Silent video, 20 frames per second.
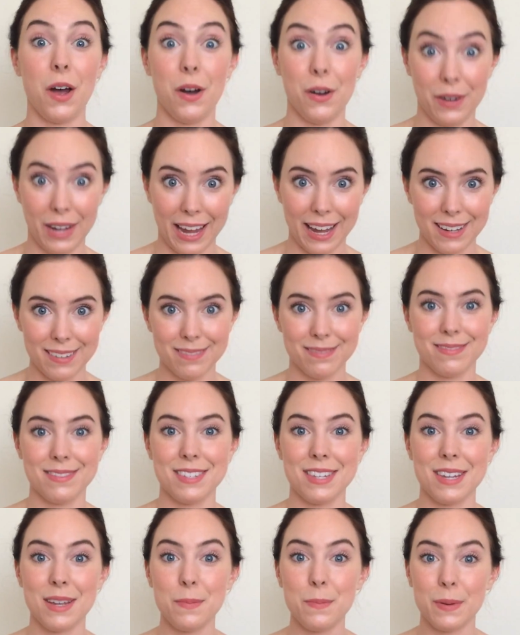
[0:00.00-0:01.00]
Okay,
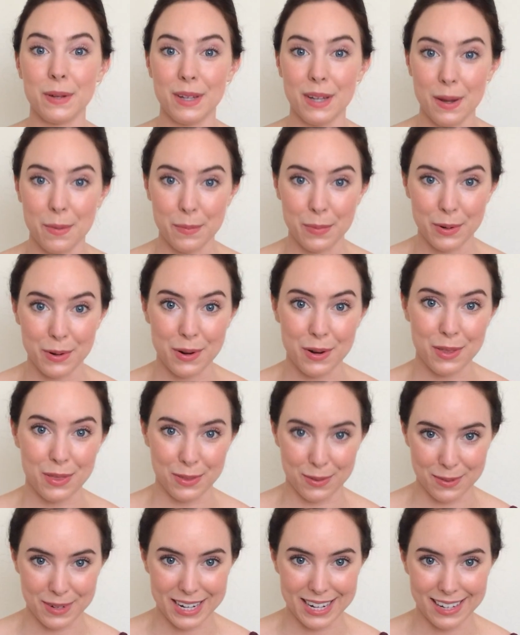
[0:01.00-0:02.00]
tip number
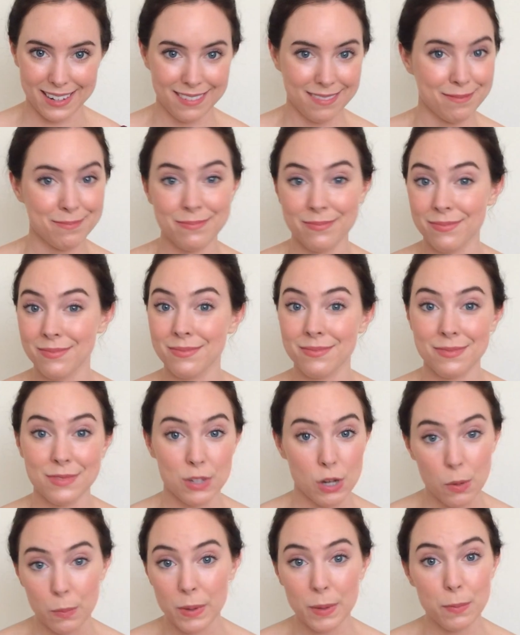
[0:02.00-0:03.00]
3.
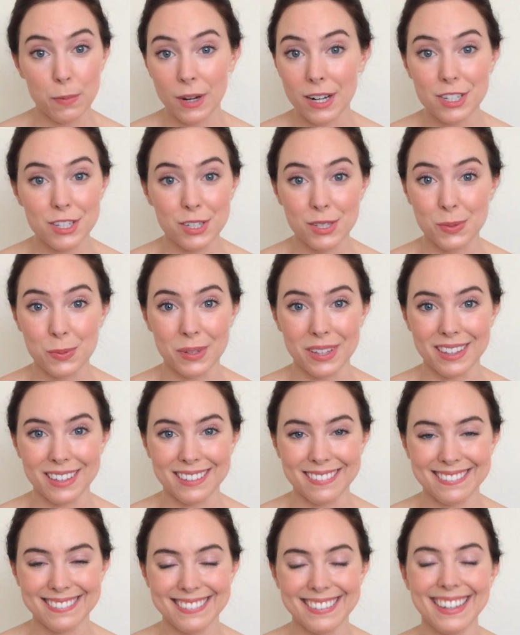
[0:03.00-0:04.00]
Don't be precious with
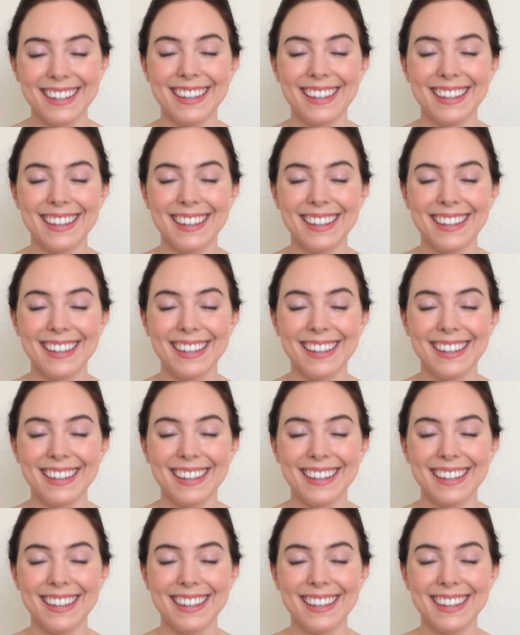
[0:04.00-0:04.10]
it.